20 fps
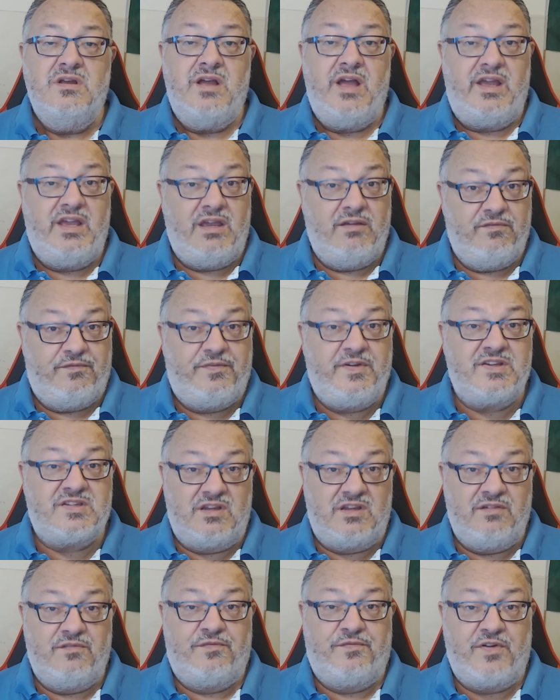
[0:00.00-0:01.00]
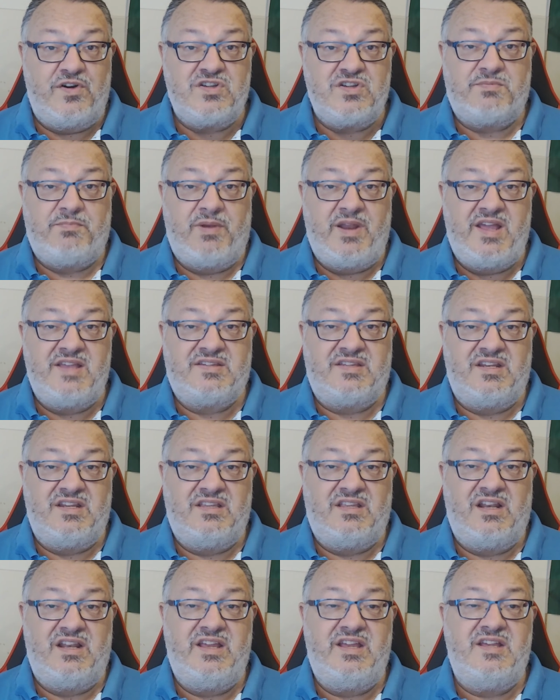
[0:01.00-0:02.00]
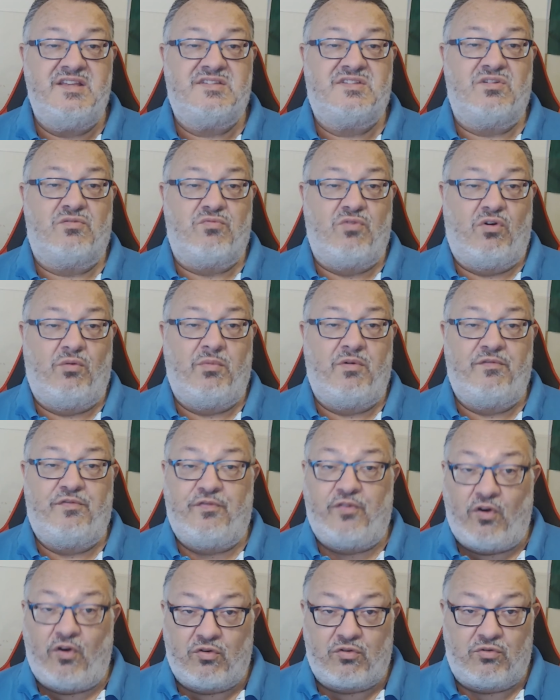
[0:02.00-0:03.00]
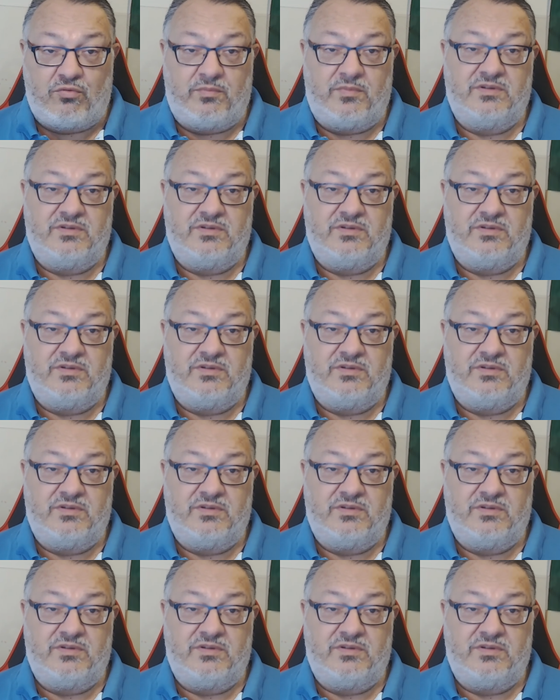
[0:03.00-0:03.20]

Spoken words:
in first place in Italy is the Roman Forum,